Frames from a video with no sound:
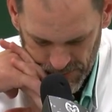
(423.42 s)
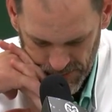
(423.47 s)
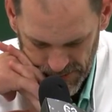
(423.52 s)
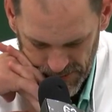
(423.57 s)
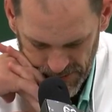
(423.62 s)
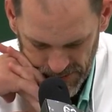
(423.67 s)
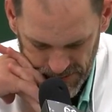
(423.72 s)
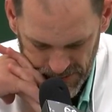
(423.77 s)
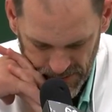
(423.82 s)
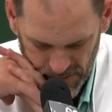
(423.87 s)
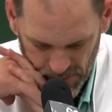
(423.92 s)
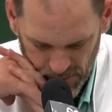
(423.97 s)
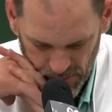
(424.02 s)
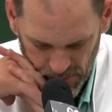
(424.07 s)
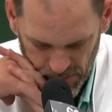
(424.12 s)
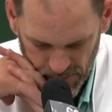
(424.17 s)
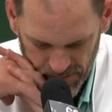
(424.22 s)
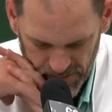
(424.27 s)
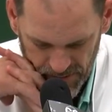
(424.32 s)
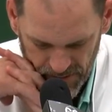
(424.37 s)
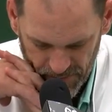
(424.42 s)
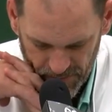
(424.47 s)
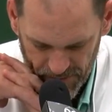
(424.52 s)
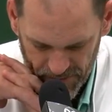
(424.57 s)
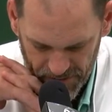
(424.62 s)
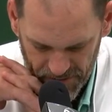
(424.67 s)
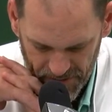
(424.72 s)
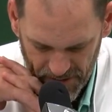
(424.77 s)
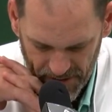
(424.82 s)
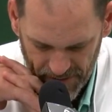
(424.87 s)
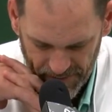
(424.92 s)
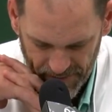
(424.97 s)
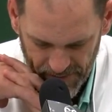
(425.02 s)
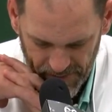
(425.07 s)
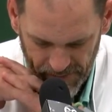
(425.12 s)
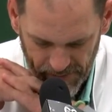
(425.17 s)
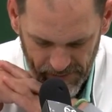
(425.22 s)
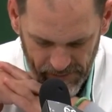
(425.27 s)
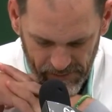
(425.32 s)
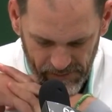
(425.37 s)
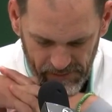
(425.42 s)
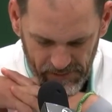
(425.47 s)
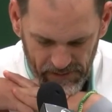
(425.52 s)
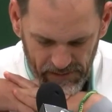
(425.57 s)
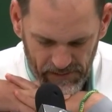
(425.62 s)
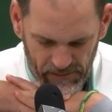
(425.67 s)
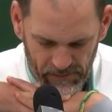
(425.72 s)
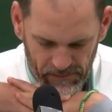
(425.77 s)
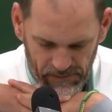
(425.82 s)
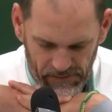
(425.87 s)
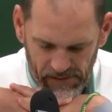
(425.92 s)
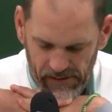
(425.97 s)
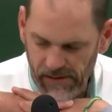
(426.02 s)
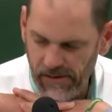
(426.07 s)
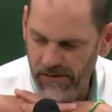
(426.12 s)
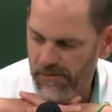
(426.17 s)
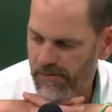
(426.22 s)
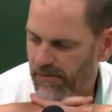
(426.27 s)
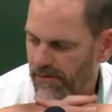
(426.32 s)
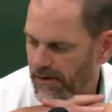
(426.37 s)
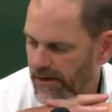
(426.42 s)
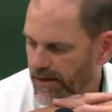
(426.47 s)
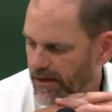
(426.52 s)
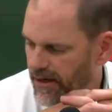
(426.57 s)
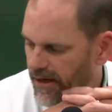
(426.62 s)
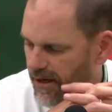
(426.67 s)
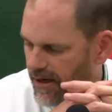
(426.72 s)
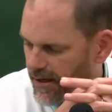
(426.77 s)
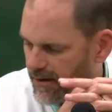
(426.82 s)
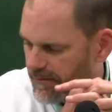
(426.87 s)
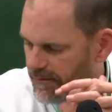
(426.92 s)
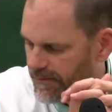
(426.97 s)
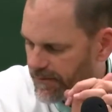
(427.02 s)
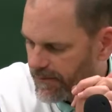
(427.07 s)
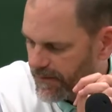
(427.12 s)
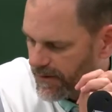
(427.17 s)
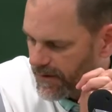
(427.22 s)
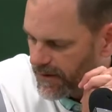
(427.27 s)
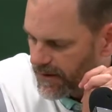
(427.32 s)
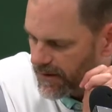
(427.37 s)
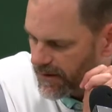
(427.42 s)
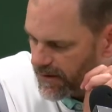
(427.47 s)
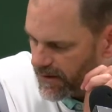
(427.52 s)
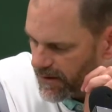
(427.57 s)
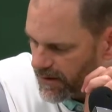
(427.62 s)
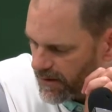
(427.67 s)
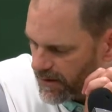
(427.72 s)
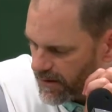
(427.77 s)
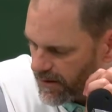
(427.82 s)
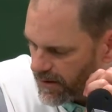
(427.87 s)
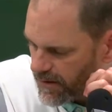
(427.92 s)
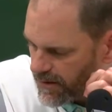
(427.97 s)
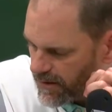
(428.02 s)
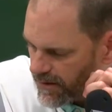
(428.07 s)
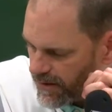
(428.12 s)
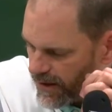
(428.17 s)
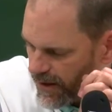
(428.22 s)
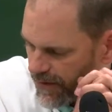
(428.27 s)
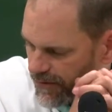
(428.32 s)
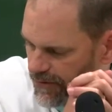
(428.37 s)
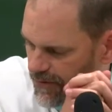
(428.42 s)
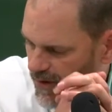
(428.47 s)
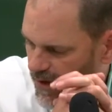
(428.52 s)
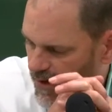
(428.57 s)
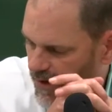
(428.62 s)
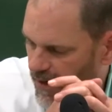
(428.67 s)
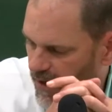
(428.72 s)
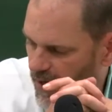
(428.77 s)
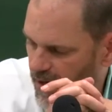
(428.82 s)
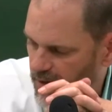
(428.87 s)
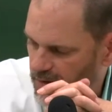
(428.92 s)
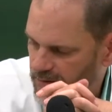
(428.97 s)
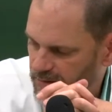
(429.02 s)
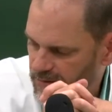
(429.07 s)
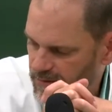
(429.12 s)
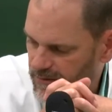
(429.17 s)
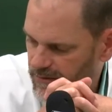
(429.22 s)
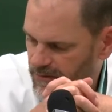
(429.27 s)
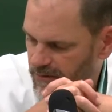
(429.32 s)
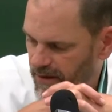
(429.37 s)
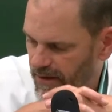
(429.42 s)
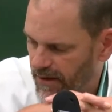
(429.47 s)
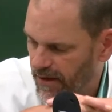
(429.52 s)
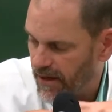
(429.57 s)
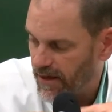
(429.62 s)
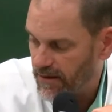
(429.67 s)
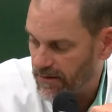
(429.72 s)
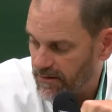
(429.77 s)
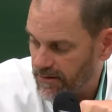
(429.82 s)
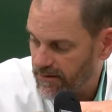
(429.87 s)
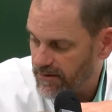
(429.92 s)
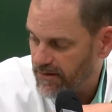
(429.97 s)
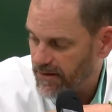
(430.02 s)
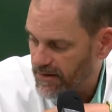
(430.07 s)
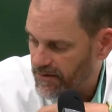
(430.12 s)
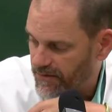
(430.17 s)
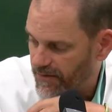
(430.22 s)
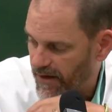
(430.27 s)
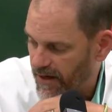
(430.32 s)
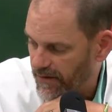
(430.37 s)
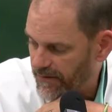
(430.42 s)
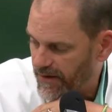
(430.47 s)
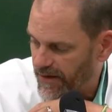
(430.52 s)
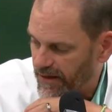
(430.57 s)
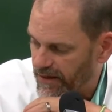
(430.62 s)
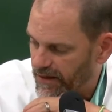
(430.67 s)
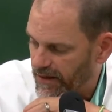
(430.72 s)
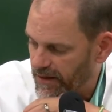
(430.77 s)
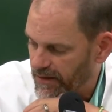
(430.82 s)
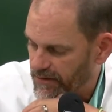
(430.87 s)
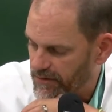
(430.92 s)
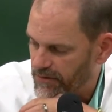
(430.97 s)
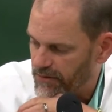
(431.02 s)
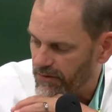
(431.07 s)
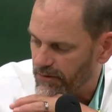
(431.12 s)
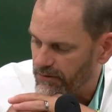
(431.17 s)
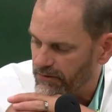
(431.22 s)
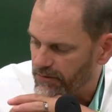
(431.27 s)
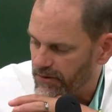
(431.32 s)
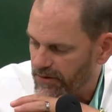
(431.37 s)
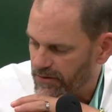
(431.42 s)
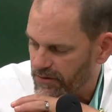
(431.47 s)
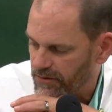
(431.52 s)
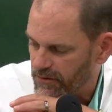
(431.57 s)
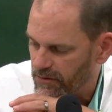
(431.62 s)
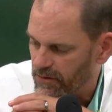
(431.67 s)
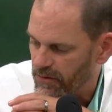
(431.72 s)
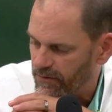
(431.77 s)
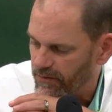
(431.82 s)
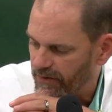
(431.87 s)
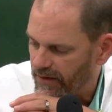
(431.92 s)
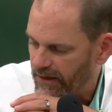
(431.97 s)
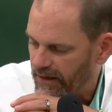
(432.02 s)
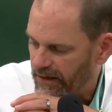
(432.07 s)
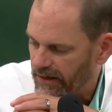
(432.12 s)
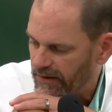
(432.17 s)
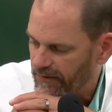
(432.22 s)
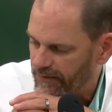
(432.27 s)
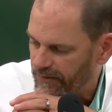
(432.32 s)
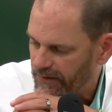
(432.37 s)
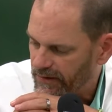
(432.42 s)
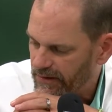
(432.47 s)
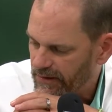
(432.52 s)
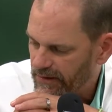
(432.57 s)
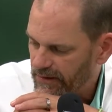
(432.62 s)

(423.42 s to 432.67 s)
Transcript: Woods is the oldest, number seven. playing in the spring game. Yeah, Trey Knox. Trey Knox, a six-five kid out of two, that's 205.